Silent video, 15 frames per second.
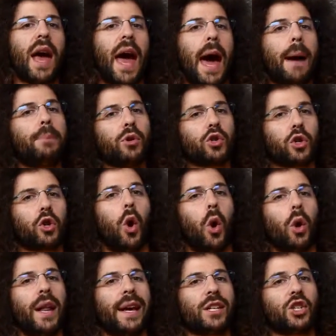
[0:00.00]
Apple's
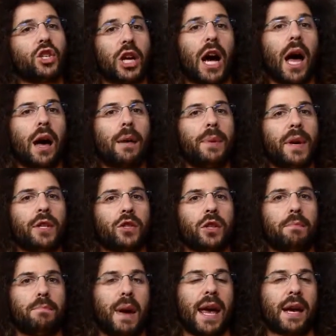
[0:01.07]
goal and job is to
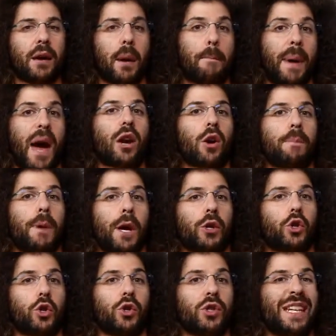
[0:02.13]
make better
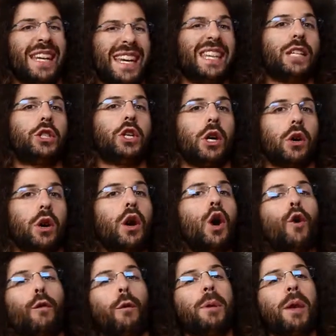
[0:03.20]
pictures easier
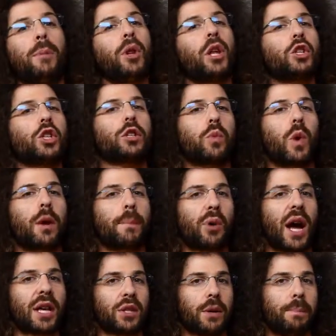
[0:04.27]
for people that just want to
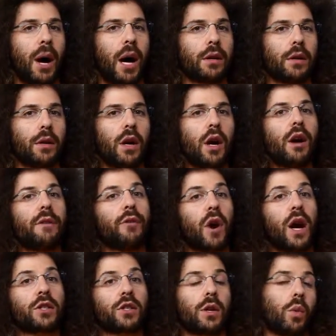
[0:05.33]
press a button. For
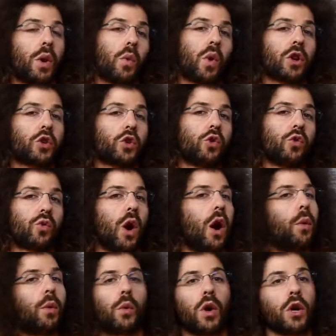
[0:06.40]
us that we want to shoot RAW,
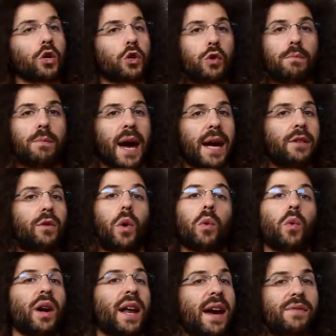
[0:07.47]
we want to shoot manual, we
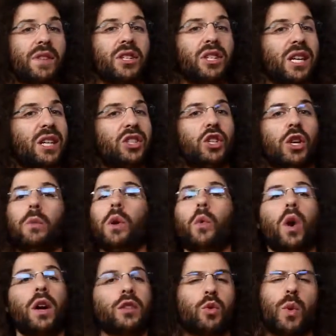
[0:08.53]
want to have the DNG, we
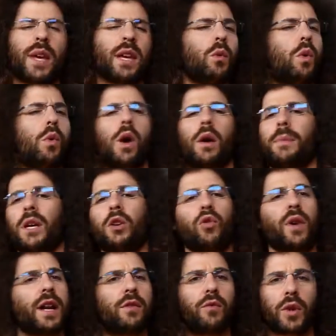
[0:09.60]
want to tweak it, we want to be
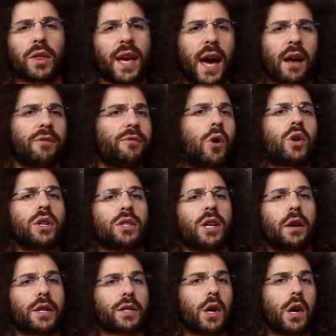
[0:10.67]
creative with the out of focus
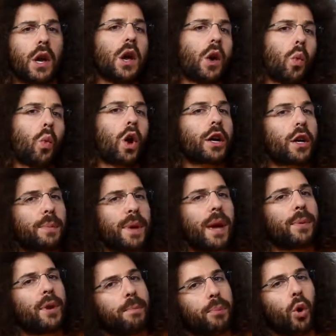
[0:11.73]
areas, we're going to be
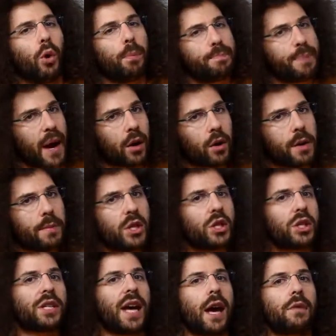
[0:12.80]
able to pull better
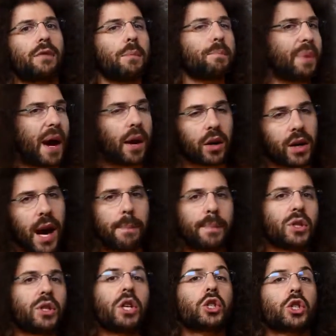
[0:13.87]
images out of it, better
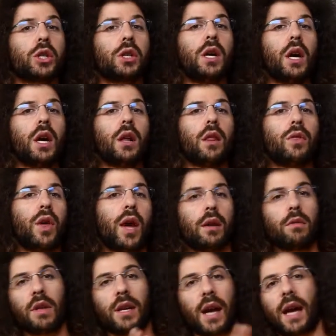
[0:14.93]
composition
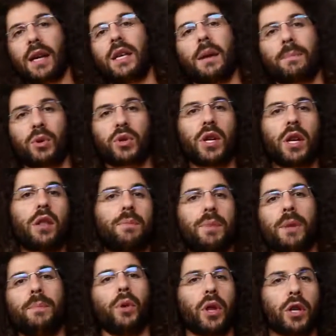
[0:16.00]
than the 98% of the
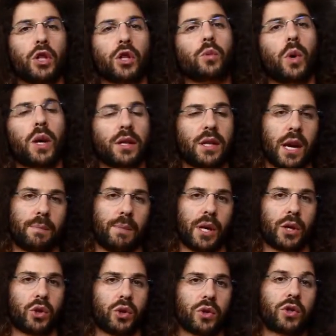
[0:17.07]
people that just want to take
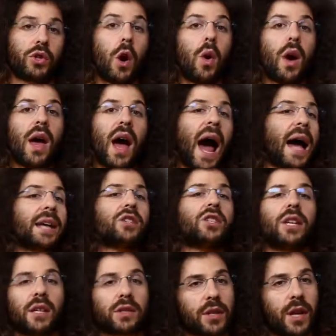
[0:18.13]
pictures. So I see
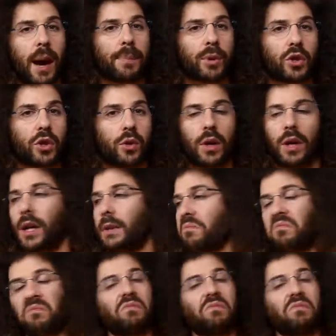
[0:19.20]
it as an opportunity.